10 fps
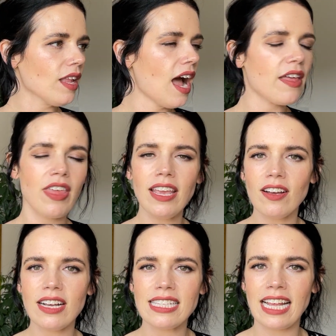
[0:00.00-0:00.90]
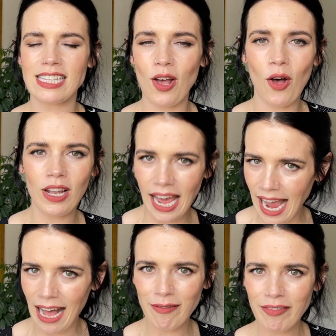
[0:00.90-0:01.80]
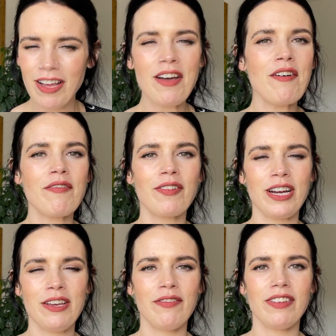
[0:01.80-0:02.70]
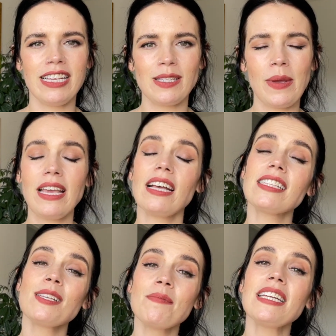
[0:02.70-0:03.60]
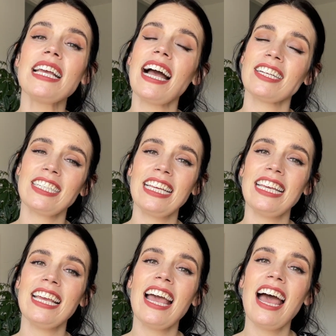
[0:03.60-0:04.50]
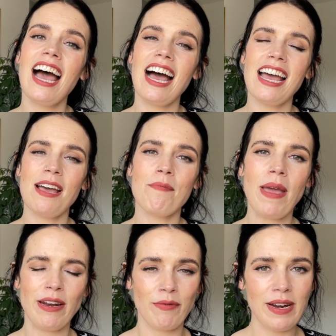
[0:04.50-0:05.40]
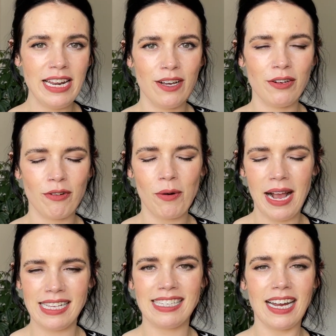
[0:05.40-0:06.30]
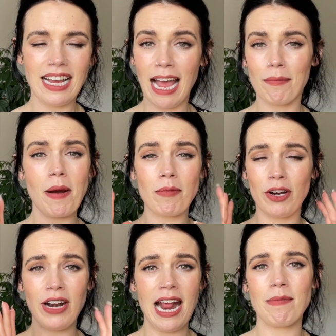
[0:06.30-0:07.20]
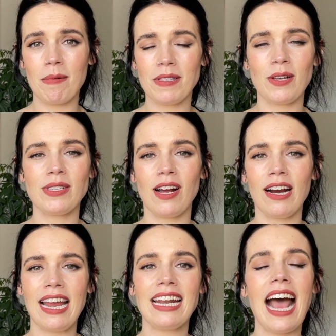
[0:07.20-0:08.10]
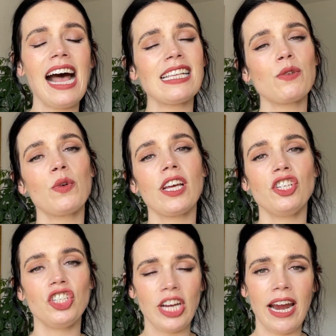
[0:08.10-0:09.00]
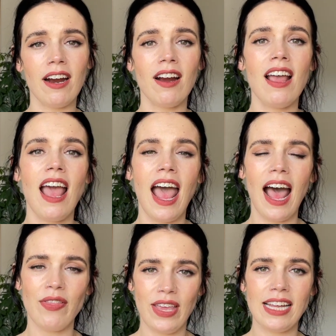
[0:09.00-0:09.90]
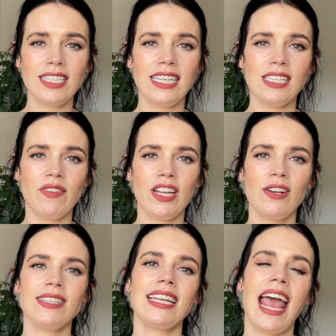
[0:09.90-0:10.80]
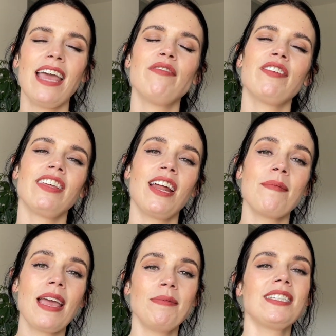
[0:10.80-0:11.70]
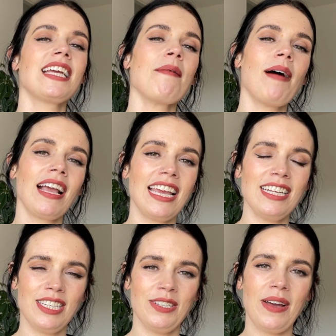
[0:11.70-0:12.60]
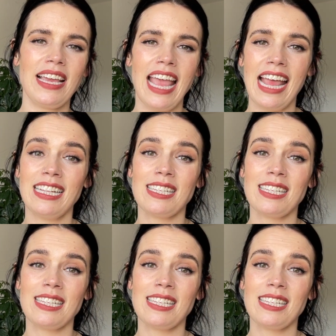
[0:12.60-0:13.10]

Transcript: I think, guys, that's all I have for you for this week. Somebody actually um, made a really good request. I can't remember your name, I'm so sorry, and asked would I share at the end of these videos an outfit that I'm able to get back into again.